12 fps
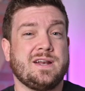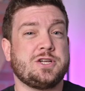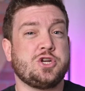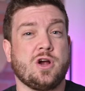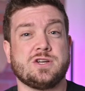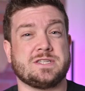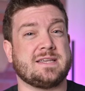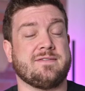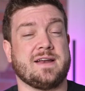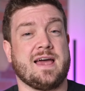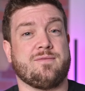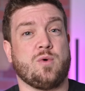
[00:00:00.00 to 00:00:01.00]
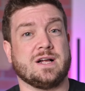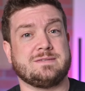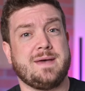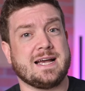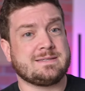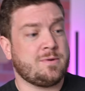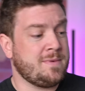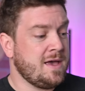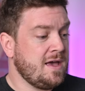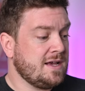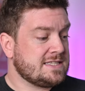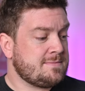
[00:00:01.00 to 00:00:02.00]
going to charge at 7.5 watts maximum.
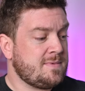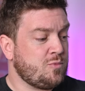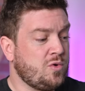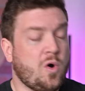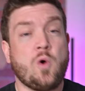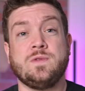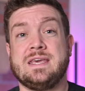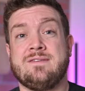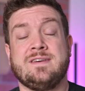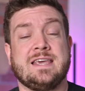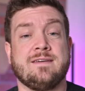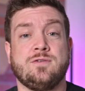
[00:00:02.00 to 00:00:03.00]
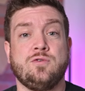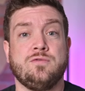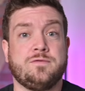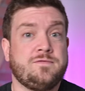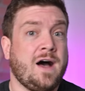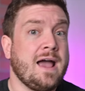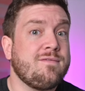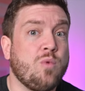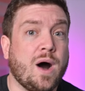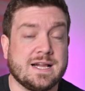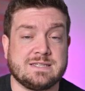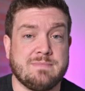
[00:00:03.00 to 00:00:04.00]
Some will only even give you 5
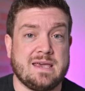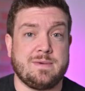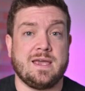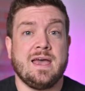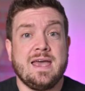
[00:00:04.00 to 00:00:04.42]
watts maybe.